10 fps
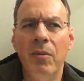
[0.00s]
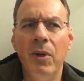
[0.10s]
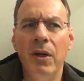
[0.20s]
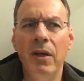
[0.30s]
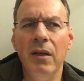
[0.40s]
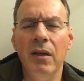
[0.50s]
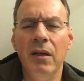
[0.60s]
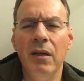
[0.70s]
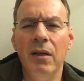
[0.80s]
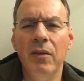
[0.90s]
But
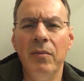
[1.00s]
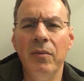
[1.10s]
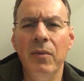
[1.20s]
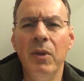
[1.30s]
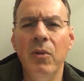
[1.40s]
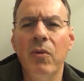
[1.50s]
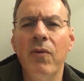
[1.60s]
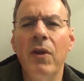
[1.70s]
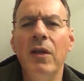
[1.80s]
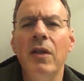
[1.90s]

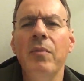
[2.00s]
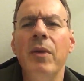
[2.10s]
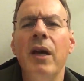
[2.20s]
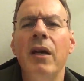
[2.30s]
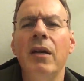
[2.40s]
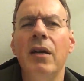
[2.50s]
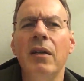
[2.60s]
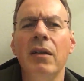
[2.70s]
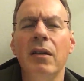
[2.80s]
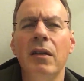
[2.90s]
reflecting back
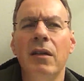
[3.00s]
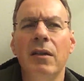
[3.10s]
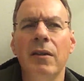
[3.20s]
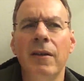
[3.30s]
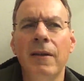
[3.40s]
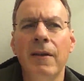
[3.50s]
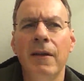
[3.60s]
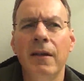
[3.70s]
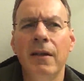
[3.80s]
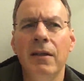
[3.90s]
on
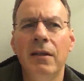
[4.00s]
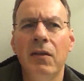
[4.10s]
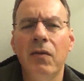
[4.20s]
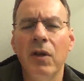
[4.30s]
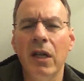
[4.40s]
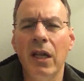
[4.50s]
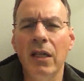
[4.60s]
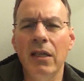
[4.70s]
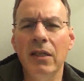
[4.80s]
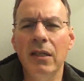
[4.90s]
different
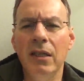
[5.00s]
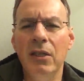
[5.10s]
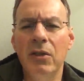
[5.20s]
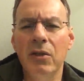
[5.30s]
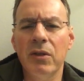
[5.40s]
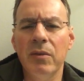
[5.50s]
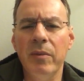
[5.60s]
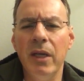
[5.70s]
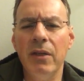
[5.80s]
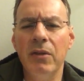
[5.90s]
enlightened teachers and
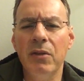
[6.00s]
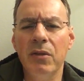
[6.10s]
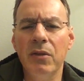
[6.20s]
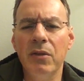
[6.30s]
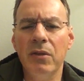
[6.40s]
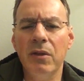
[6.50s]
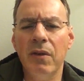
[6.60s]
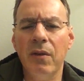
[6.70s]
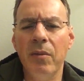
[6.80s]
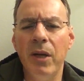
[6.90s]
masters
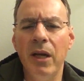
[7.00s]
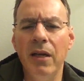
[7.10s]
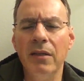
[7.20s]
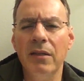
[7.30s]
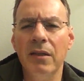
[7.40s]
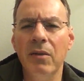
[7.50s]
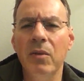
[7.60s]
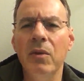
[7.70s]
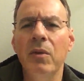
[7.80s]
of the past, they would